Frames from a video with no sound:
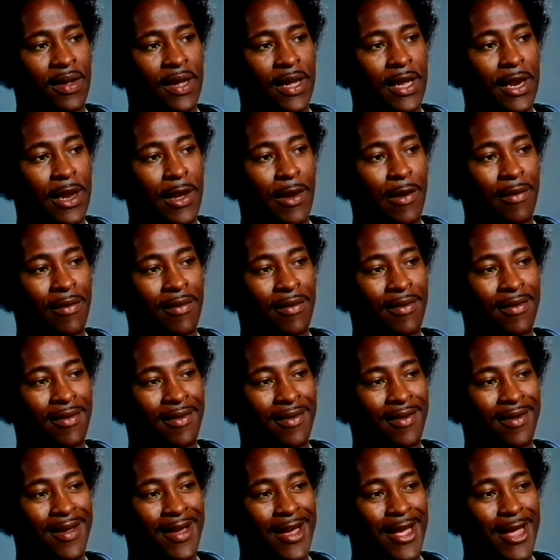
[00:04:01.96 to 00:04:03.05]
you know,
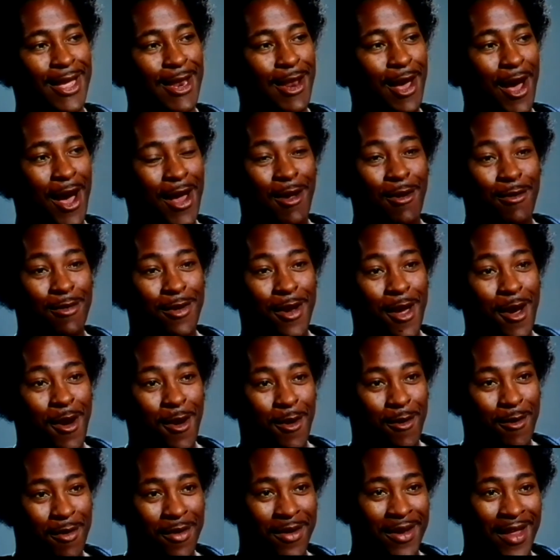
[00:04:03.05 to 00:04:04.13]
I don't
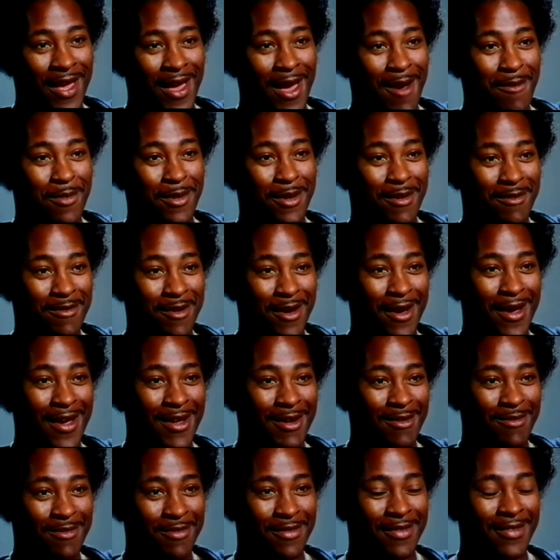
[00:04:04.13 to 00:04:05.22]
know what would happen if I
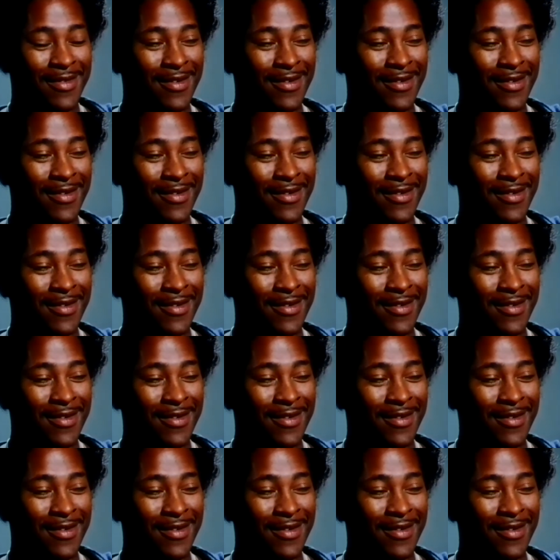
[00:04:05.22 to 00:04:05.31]
had